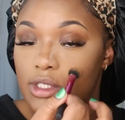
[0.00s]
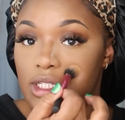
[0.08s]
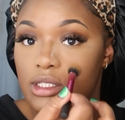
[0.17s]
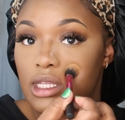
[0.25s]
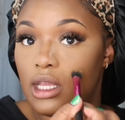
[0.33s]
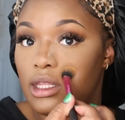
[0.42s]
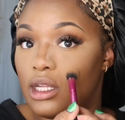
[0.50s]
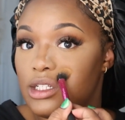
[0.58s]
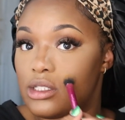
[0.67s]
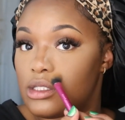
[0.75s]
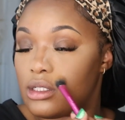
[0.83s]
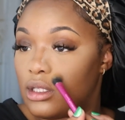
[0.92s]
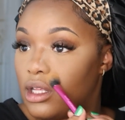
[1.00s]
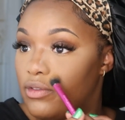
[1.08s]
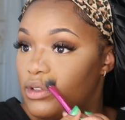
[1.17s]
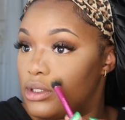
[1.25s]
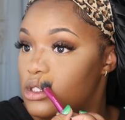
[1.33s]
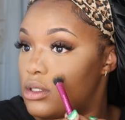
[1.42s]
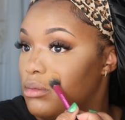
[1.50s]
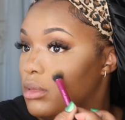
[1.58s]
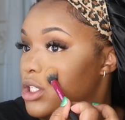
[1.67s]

to say that I just love it so